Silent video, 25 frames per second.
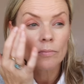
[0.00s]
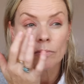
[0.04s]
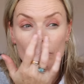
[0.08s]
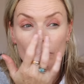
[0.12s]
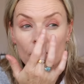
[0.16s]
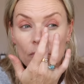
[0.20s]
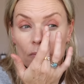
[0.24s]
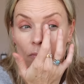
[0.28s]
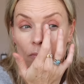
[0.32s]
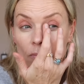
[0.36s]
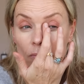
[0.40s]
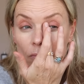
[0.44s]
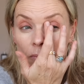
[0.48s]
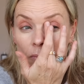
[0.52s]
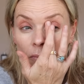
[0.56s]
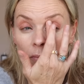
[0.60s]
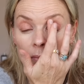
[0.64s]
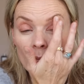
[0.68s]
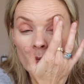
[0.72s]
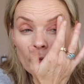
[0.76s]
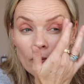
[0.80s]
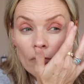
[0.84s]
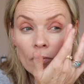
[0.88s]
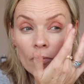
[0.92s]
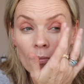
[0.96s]

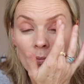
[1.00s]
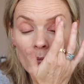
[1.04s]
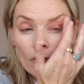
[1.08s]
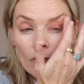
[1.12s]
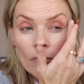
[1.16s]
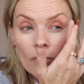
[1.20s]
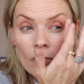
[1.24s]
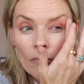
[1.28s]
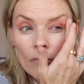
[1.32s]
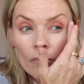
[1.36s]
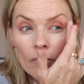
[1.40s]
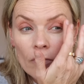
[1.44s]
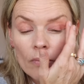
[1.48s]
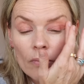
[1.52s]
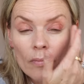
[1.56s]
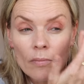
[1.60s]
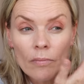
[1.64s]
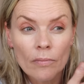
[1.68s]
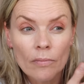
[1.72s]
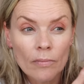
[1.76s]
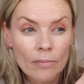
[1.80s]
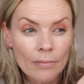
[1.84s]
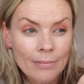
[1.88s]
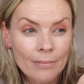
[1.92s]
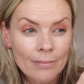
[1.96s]

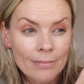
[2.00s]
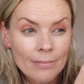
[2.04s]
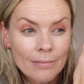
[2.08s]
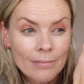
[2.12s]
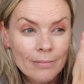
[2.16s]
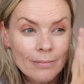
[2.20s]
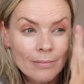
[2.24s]
(silence)